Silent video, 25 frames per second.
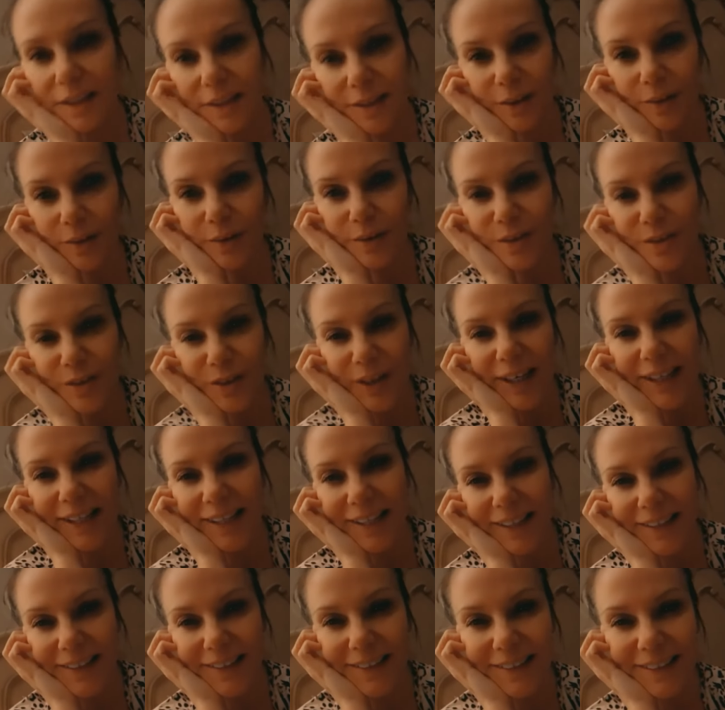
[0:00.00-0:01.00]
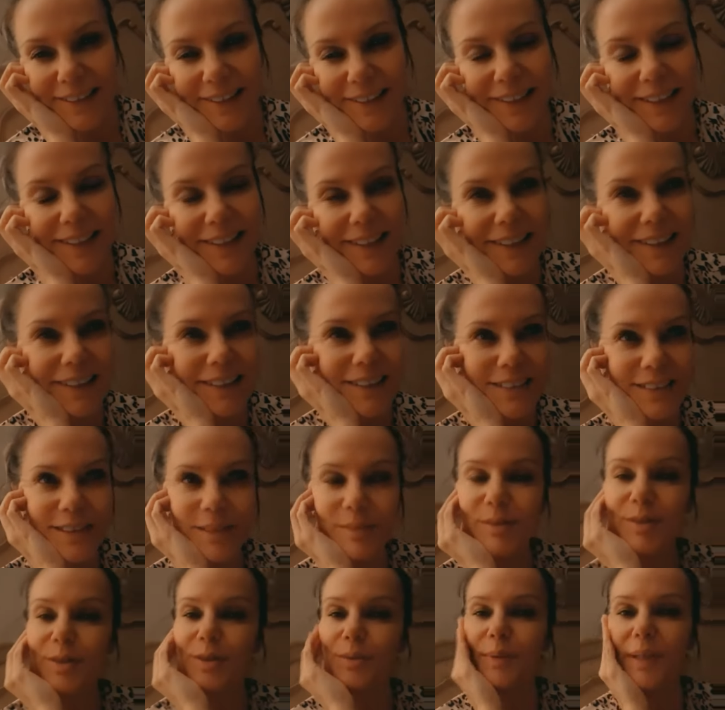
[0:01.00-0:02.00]
go to training. So I'm
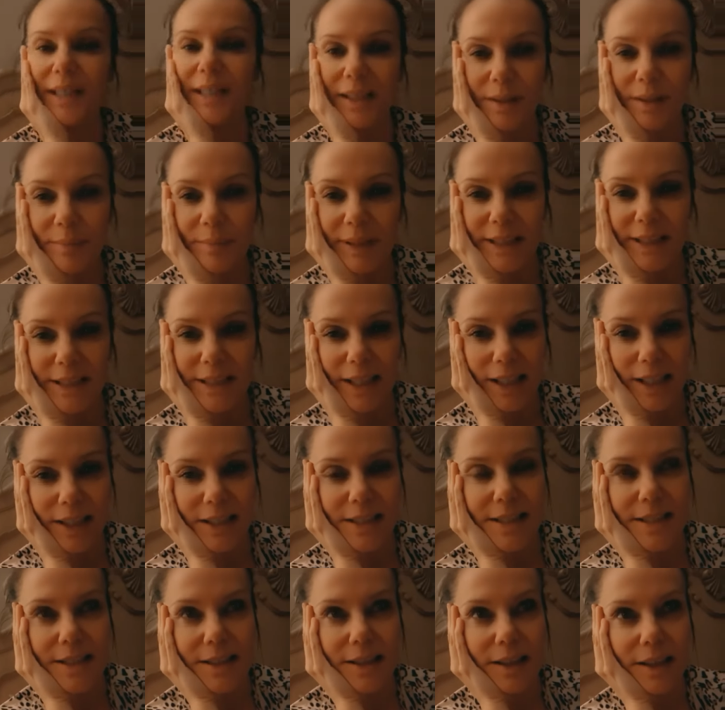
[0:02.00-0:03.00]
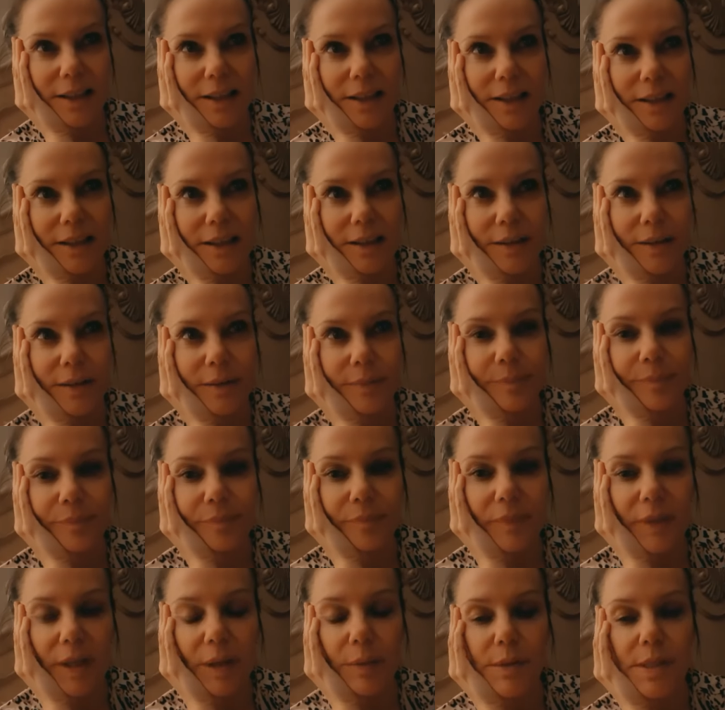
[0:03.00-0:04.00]
just waiting on my date.
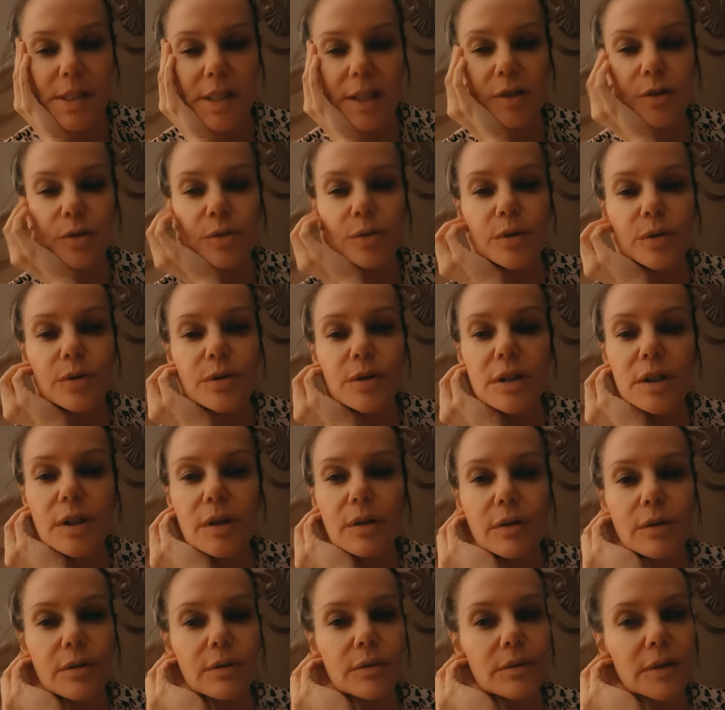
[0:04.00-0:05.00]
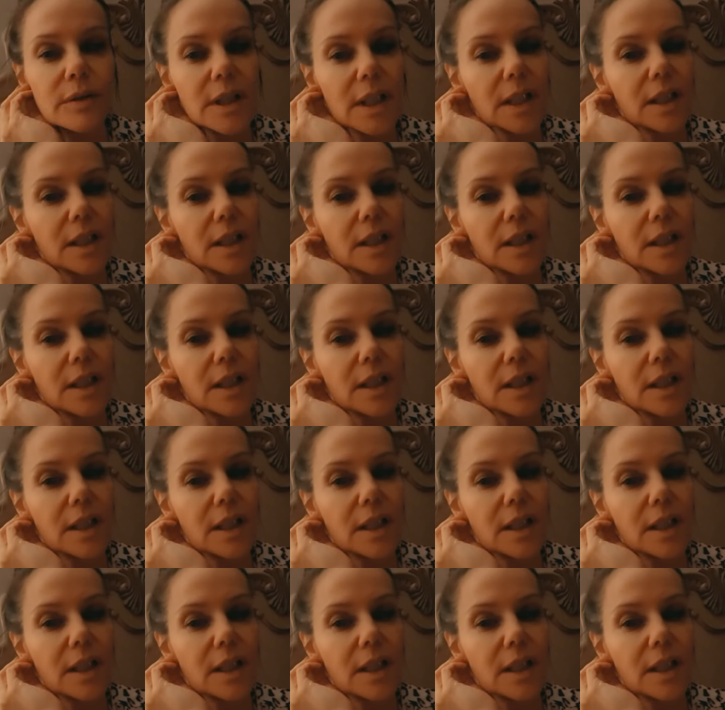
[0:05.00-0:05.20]
I was scheduled to go